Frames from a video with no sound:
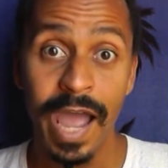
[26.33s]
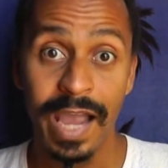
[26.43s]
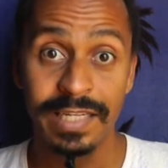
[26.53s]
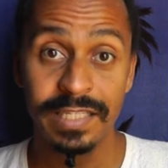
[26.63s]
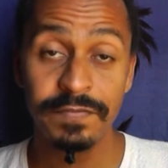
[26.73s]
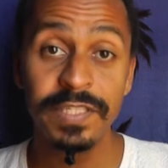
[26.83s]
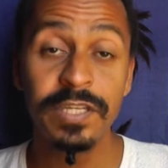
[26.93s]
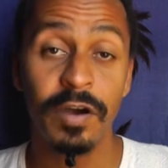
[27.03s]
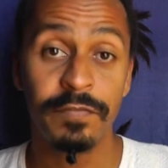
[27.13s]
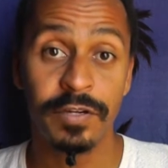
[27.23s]

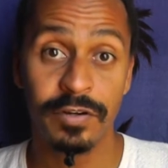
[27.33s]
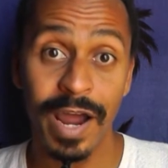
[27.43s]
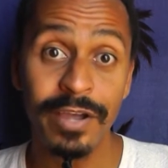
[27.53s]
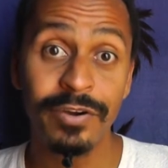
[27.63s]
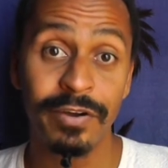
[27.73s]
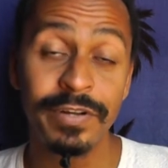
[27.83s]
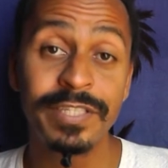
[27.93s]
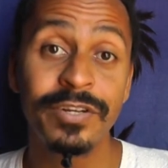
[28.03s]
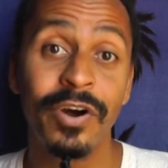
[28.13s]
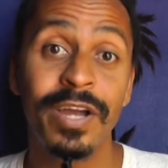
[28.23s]
activity of the
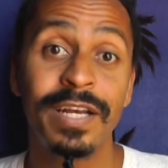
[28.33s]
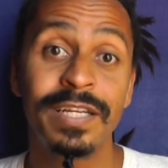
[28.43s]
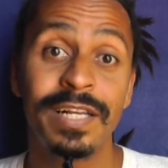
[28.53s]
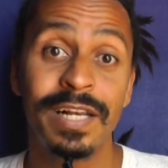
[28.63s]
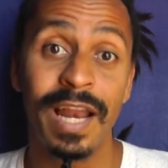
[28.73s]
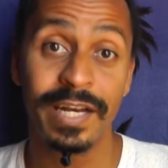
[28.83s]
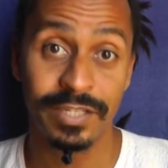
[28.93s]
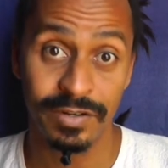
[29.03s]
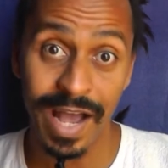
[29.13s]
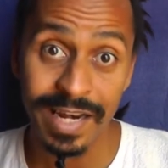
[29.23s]
cricoarytenoid
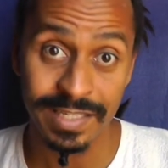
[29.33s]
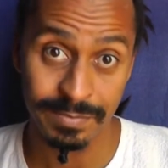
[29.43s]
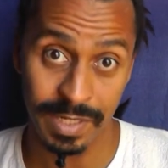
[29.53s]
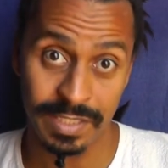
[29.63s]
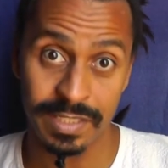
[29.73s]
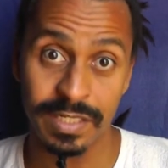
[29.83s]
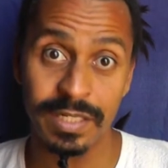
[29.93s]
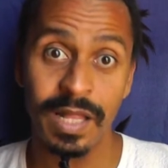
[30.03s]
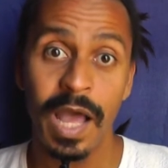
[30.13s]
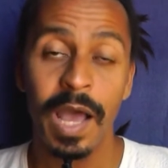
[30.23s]
lateralis
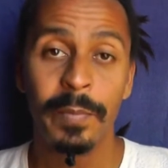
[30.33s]
muscle